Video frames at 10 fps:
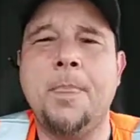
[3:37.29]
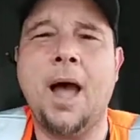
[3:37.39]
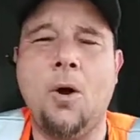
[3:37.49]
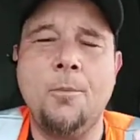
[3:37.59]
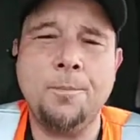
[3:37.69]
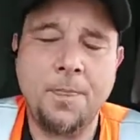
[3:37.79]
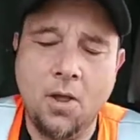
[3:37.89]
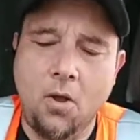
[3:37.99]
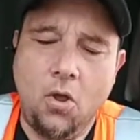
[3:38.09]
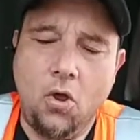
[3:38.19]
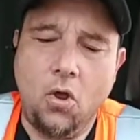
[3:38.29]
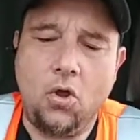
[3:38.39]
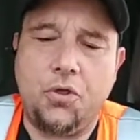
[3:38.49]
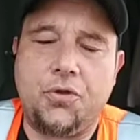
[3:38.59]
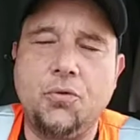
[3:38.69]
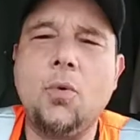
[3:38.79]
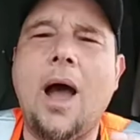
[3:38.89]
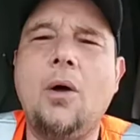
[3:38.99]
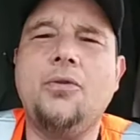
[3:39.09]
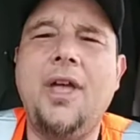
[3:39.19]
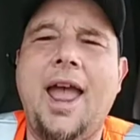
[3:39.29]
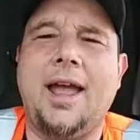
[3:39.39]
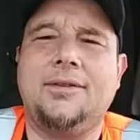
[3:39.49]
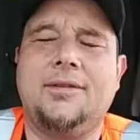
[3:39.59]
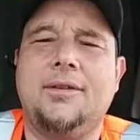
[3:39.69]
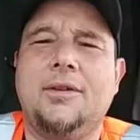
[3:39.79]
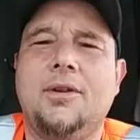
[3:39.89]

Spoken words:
Now, throughout that,